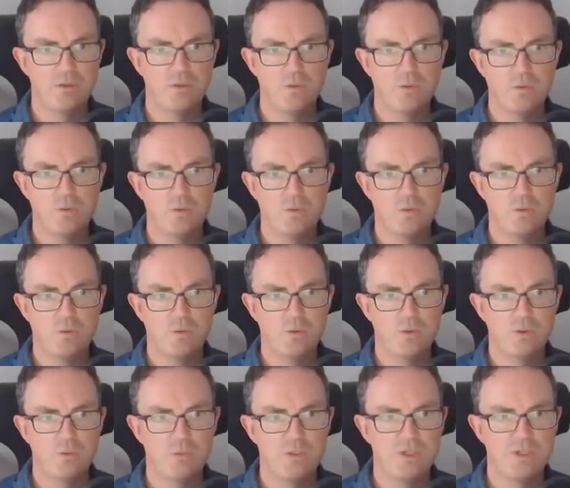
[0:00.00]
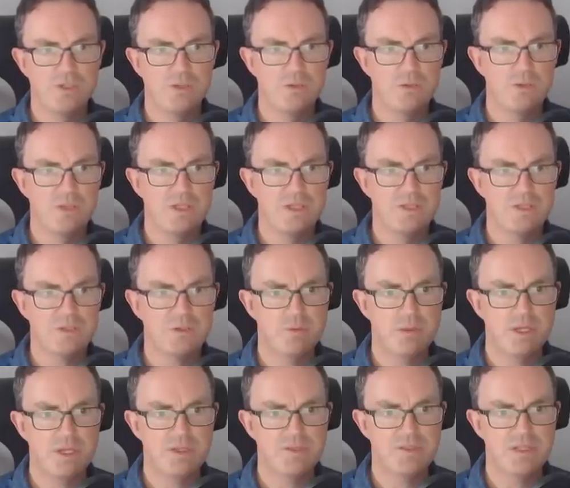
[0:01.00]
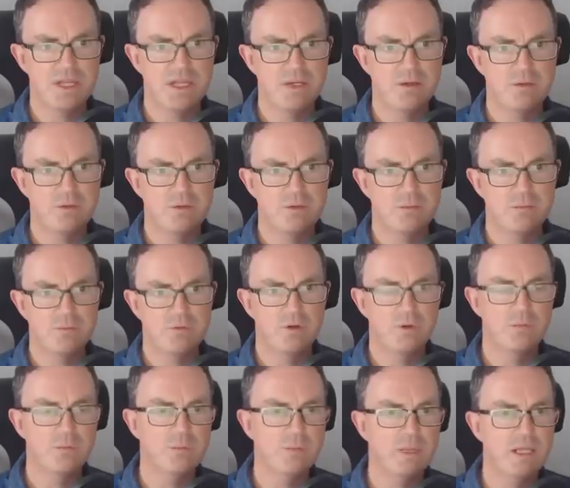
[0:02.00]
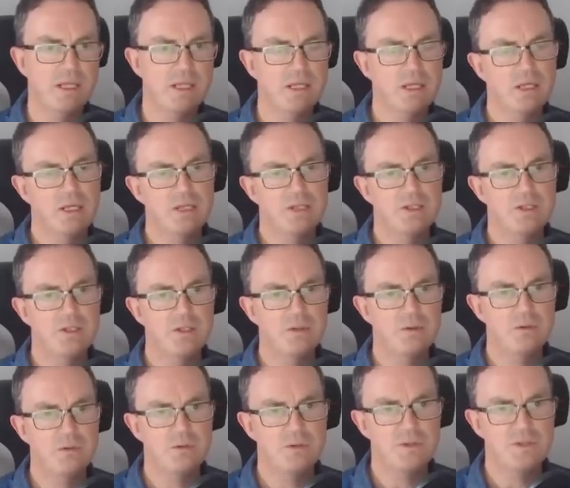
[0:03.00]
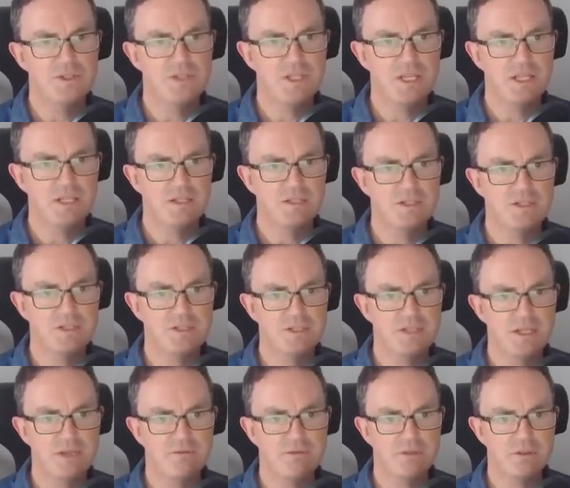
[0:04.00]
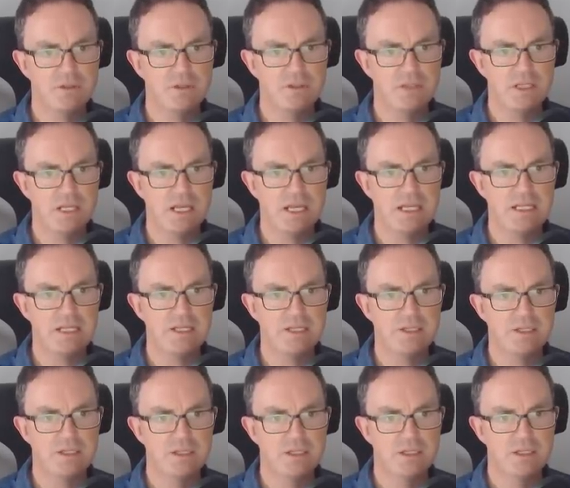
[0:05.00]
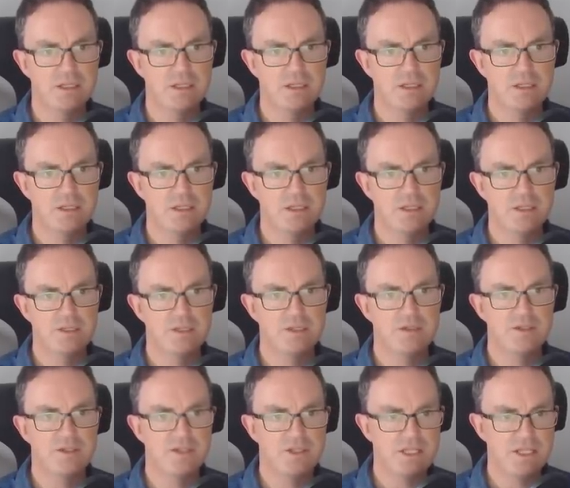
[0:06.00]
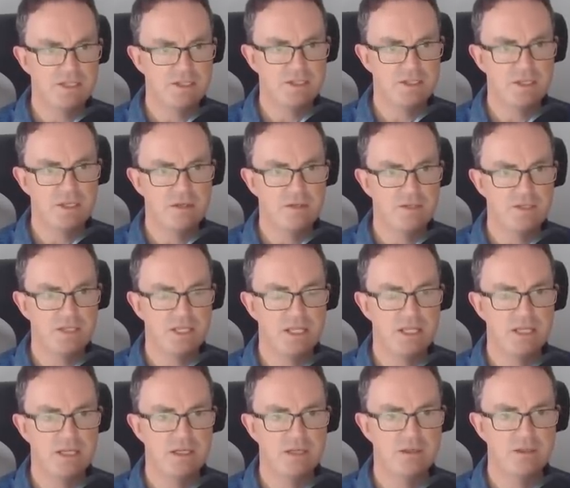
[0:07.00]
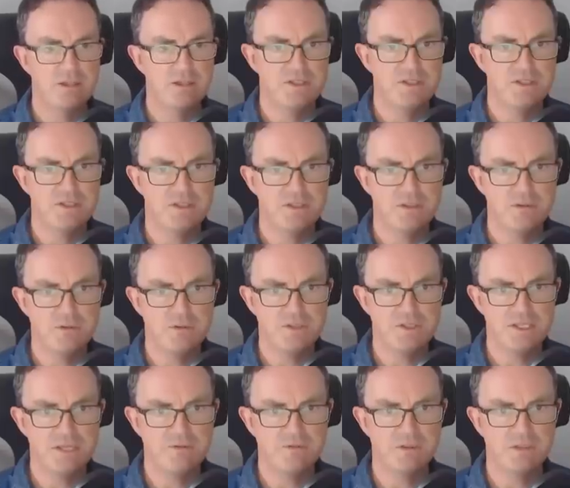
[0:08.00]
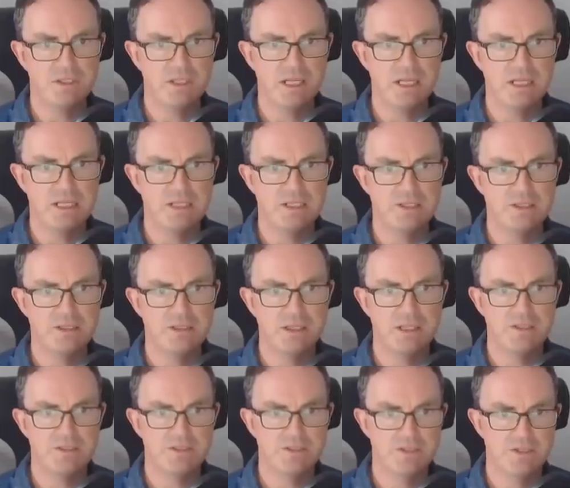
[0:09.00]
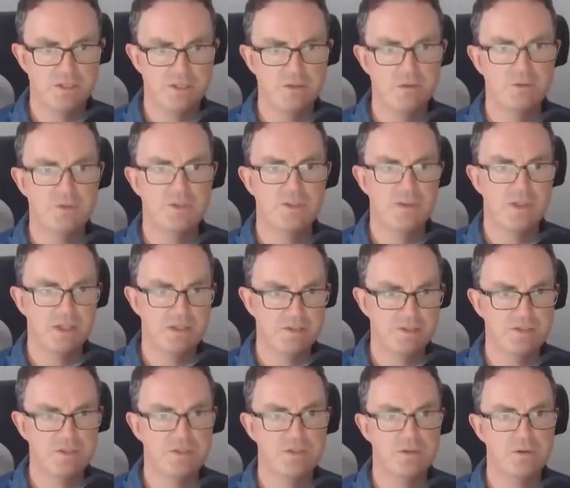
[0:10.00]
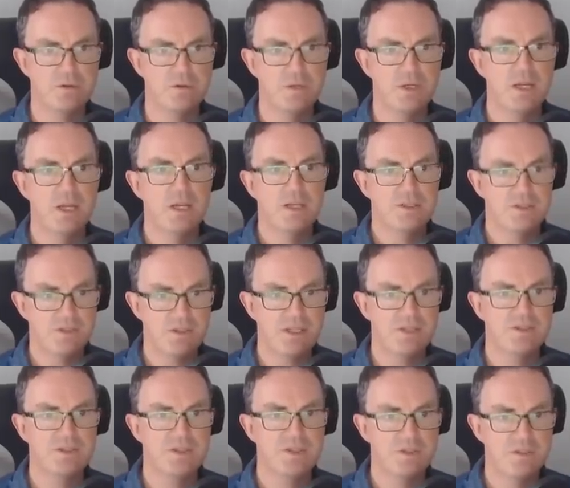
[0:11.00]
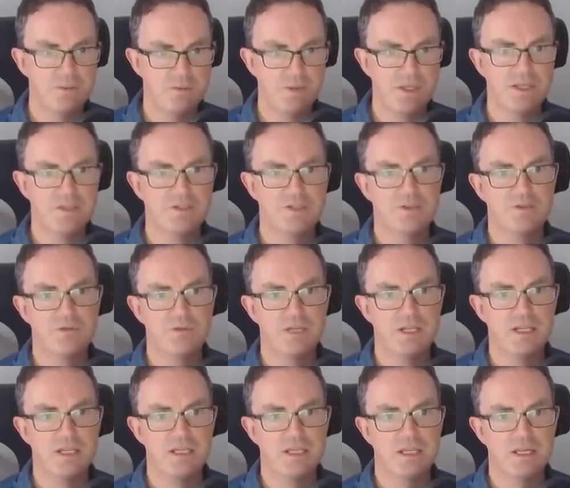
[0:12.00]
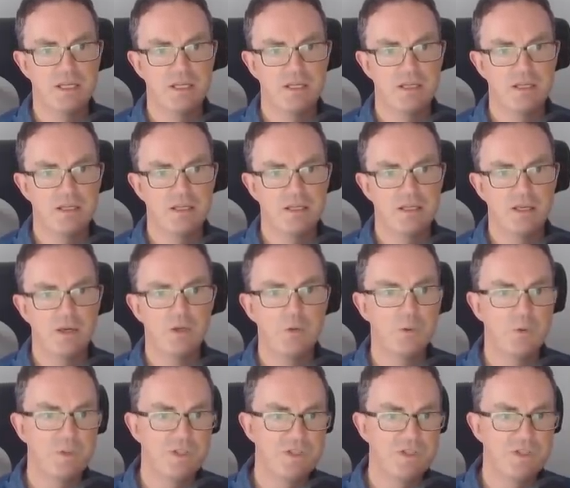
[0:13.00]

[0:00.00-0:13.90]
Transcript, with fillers: Ooh, can we do these squares now? Probably. 2, 6, 7 and 8. So 6 goes here. This is 2, 7 and 8. That's 2, so that's 2. So that's 2, that's 3. Oh,